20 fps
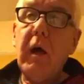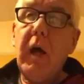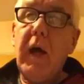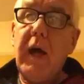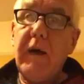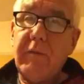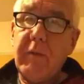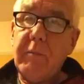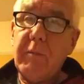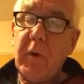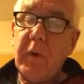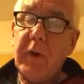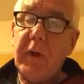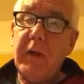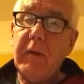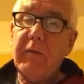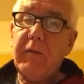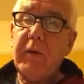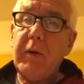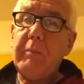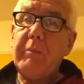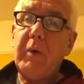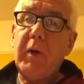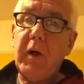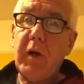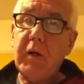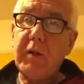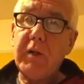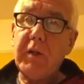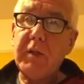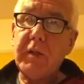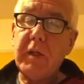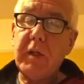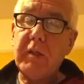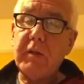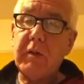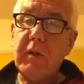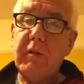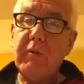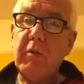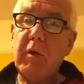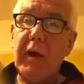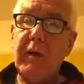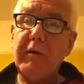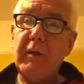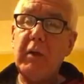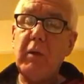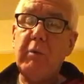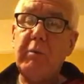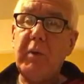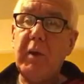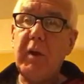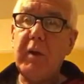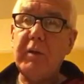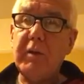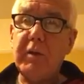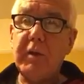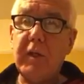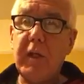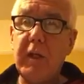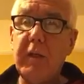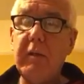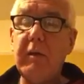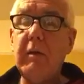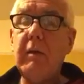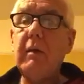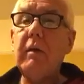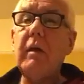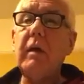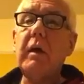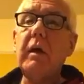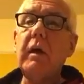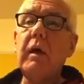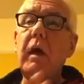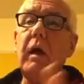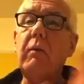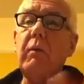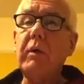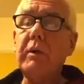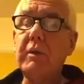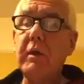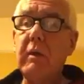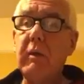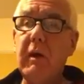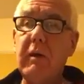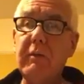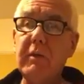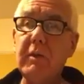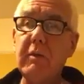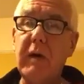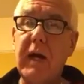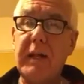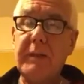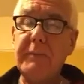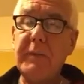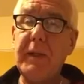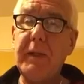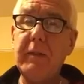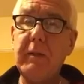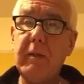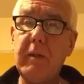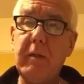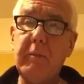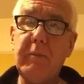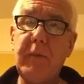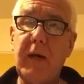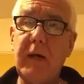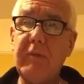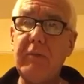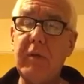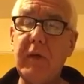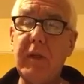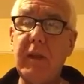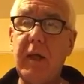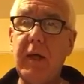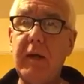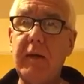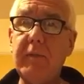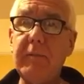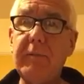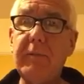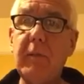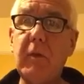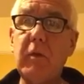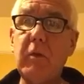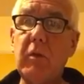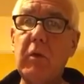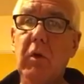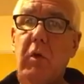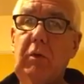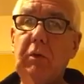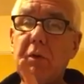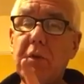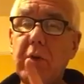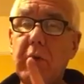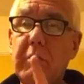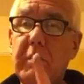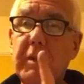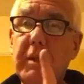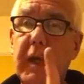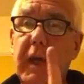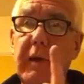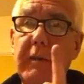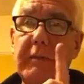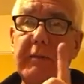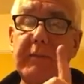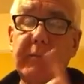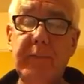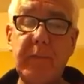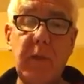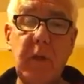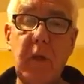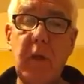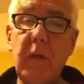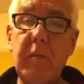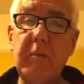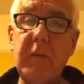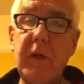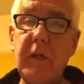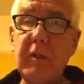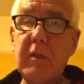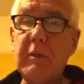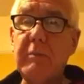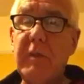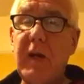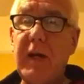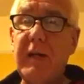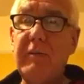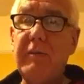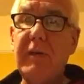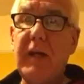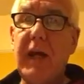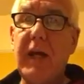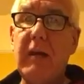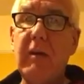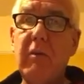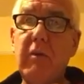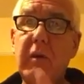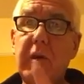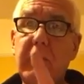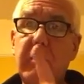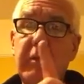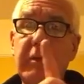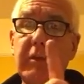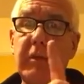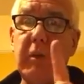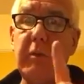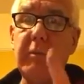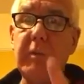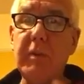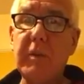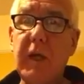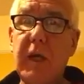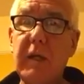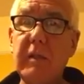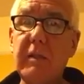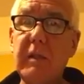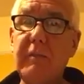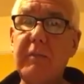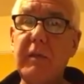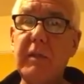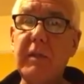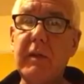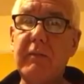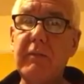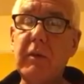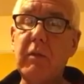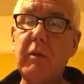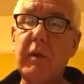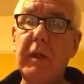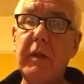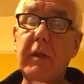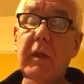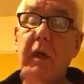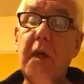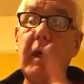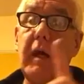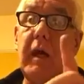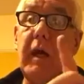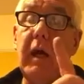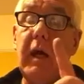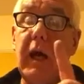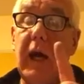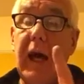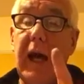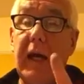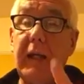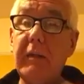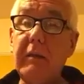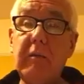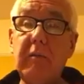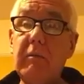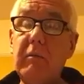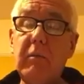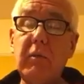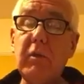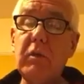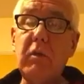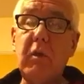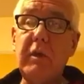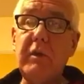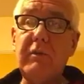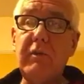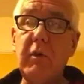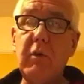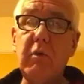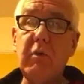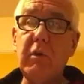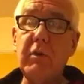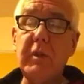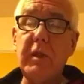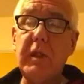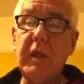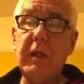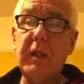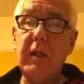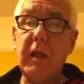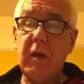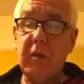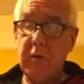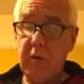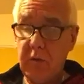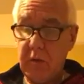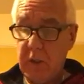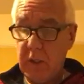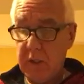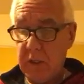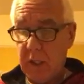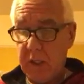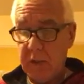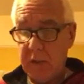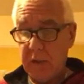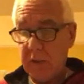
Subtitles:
everybody, for the purchases of whatever you're purchasing, I want you to go over to admin and pay for it there, not on the super chat. Mick just paid for that coin on the super chat, 77 quid. And it's not his fault because he didn't know. He's only